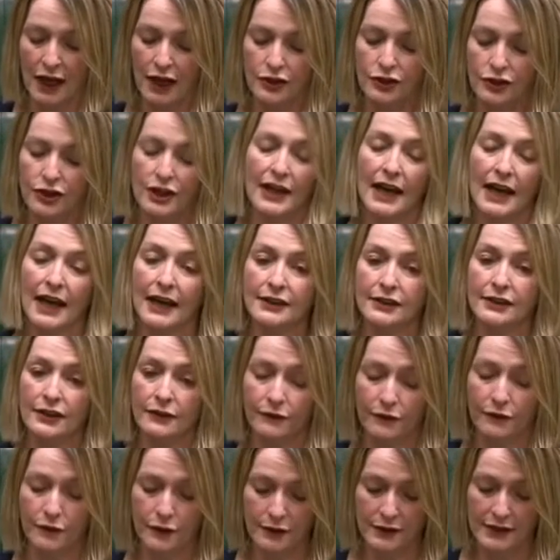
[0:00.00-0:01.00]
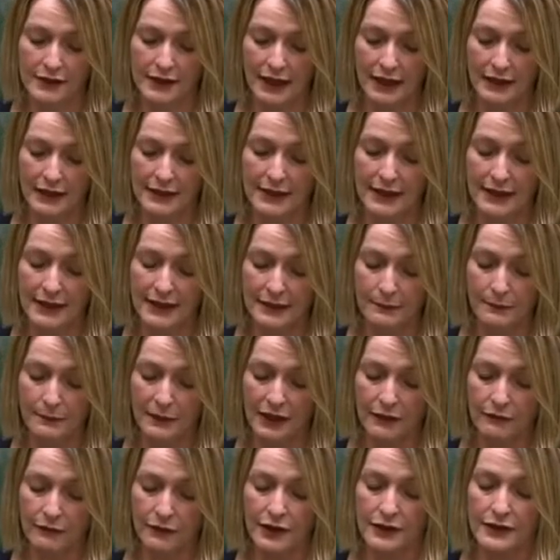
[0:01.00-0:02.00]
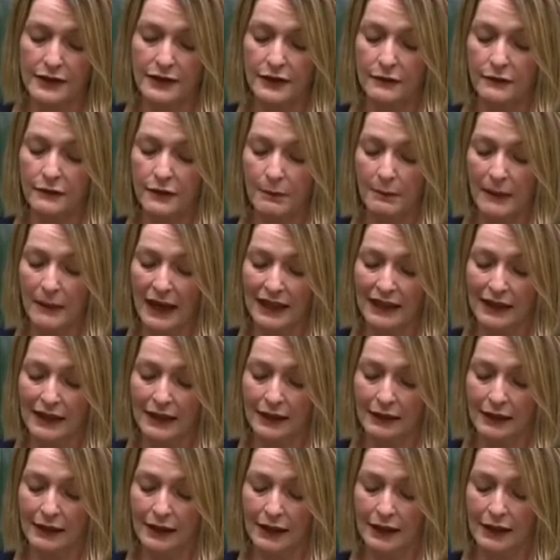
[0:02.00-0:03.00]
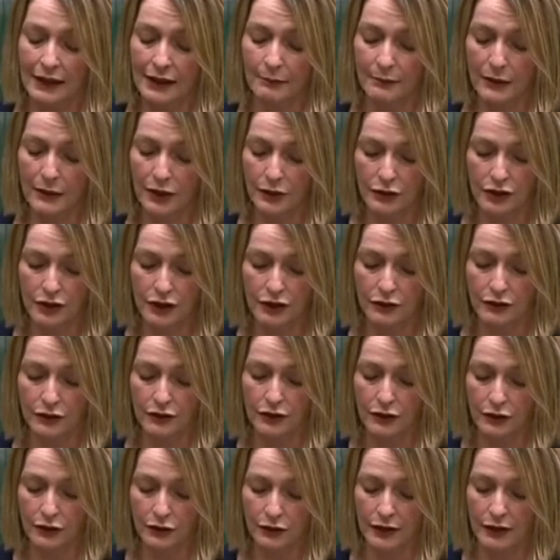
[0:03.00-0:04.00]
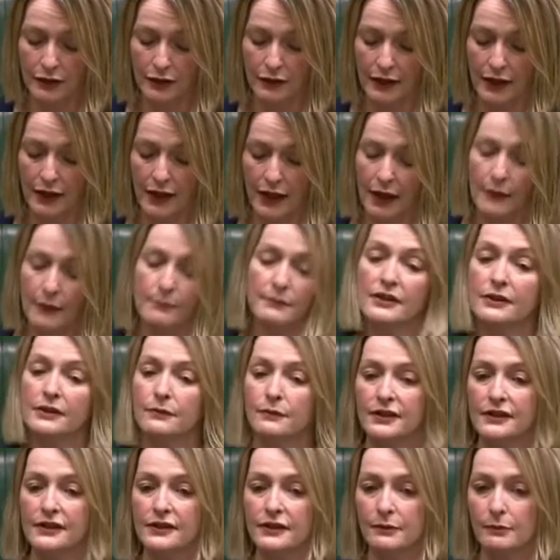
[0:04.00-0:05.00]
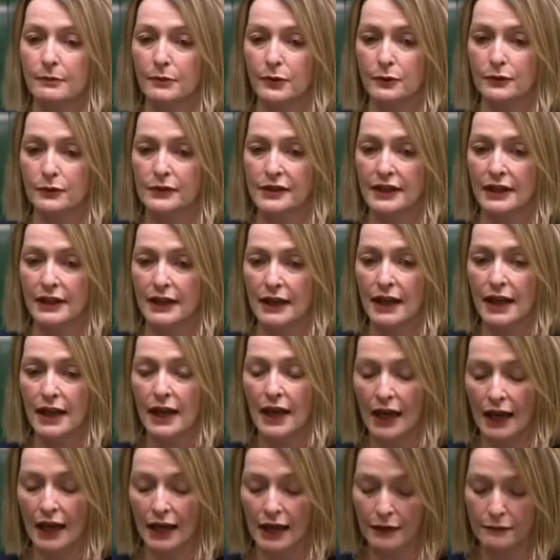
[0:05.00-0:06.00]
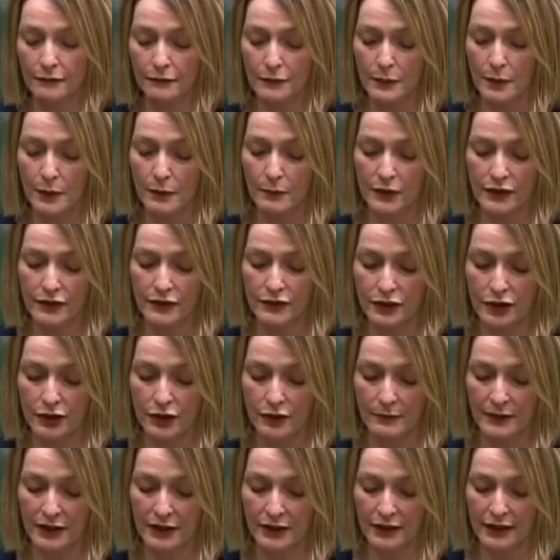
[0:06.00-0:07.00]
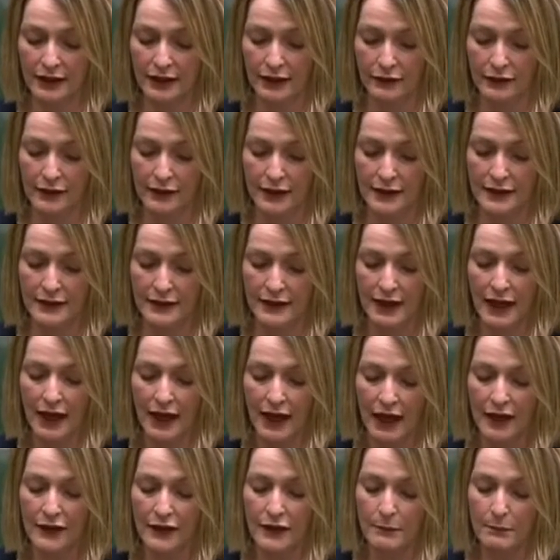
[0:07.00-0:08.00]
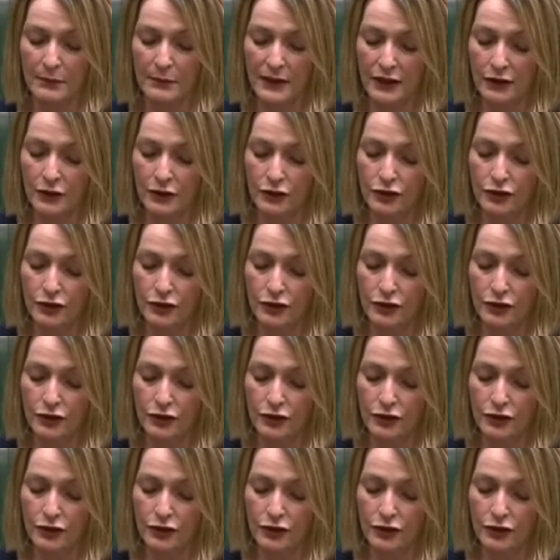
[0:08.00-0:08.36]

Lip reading: She had first-hand experience of the mental and emotional toil that comes with supporting a loved one with terminal illness, and the bill